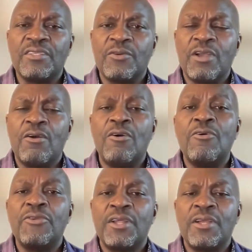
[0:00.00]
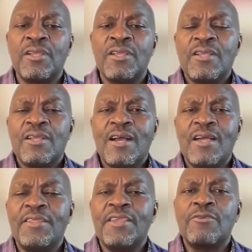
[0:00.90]
They were older
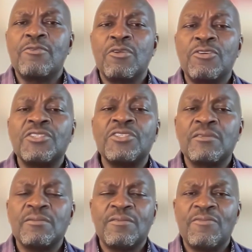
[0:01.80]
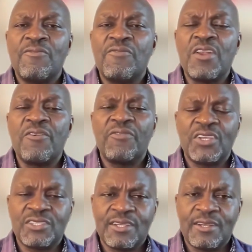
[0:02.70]
and they crossed very
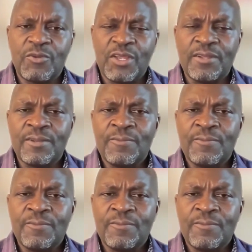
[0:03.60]
fast and well.